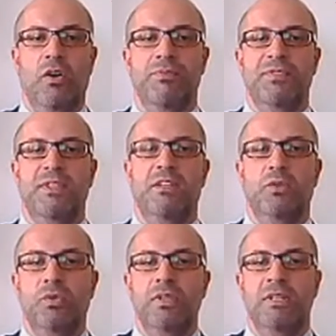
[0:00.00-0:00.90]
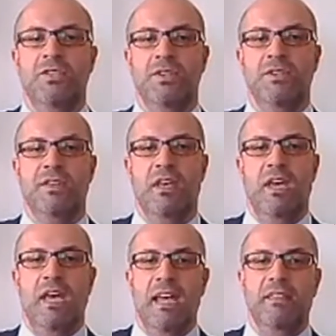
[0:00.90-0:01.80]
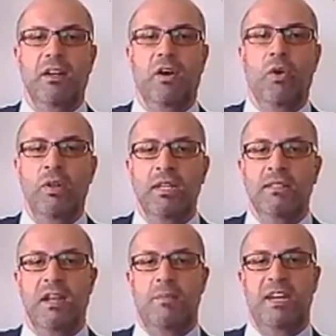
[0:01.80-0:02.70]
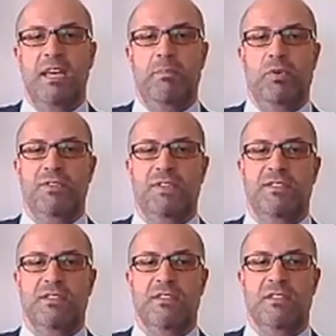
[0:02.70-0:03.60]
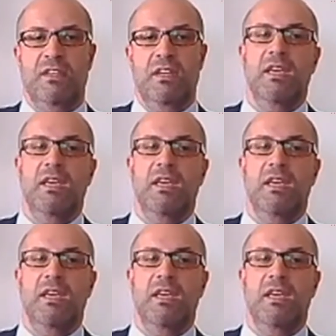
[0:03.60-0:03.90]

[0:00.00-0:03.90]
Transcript: of the due diligence and all other M&A processes,